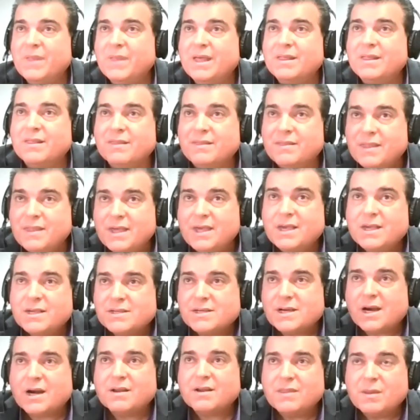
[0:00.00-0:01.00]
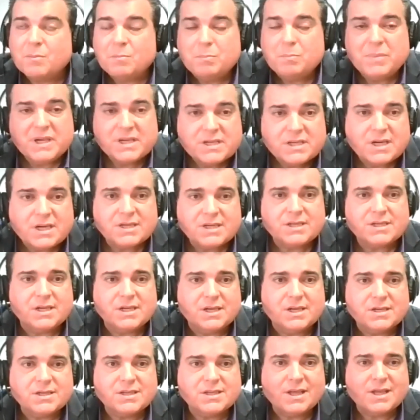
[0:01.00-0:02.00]
these are the
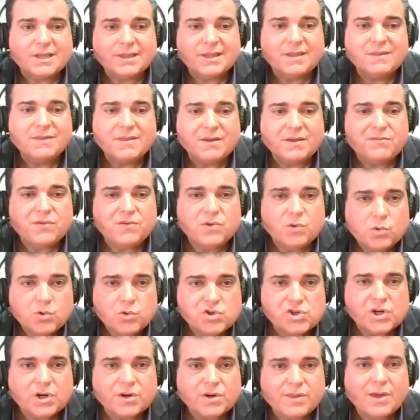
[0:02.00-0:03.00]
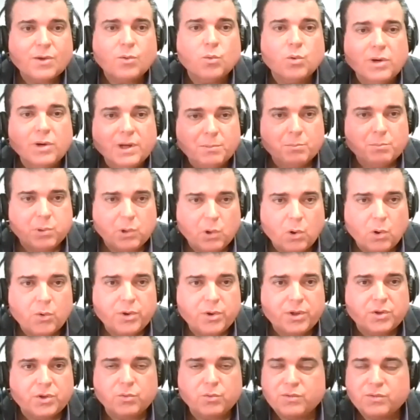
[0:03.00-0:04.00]
businesses that in the future they will employ
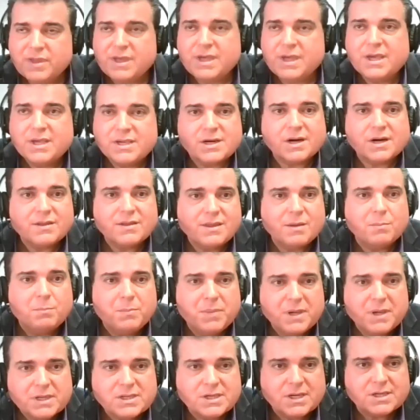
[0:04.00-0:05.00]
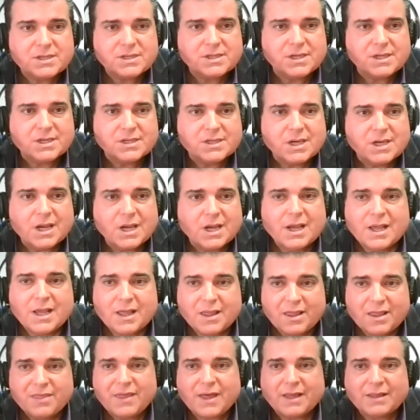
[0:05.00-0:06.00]
you. These are the businesses
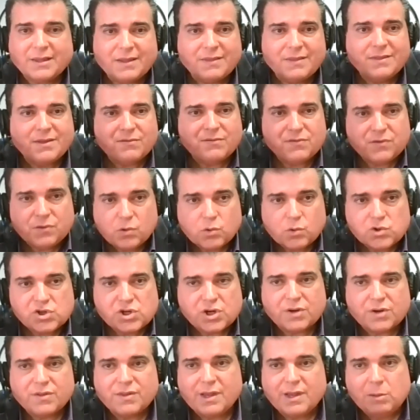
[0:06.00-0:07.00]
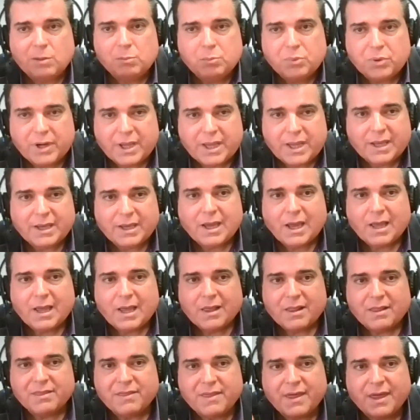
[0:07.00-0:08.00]
that in the future they'll bring
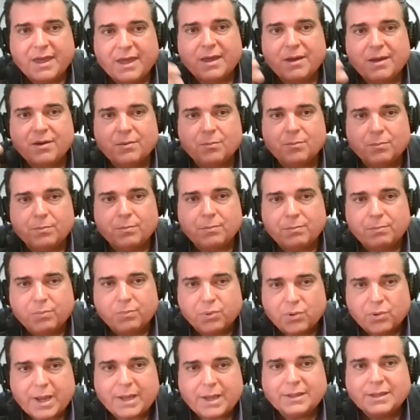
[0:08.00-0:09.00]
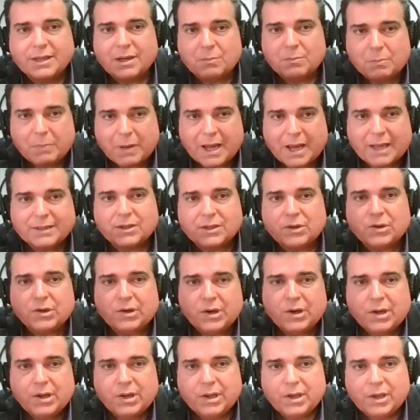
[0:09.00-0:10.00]
the bread and butter
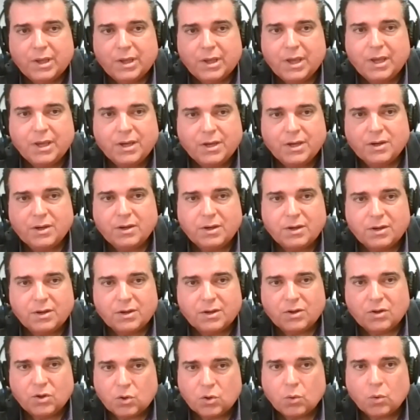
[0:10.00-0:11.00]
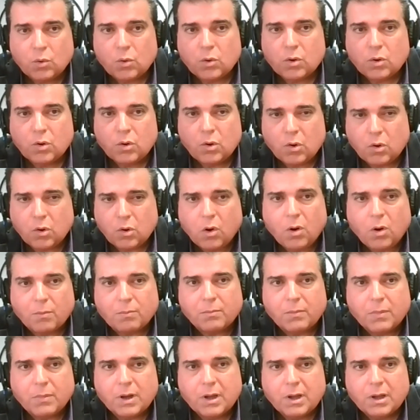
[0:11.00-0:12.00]
in your
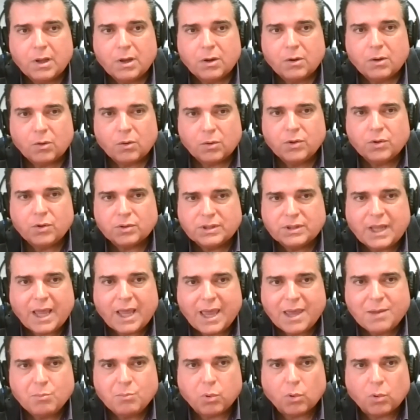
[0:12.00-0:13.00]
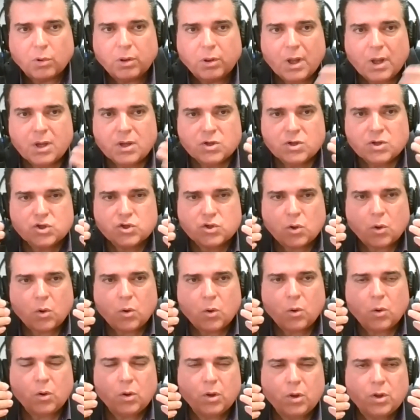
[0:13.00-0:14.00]
home, on your table.
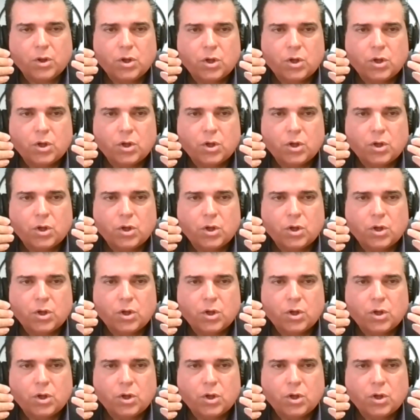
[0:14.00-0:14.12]
So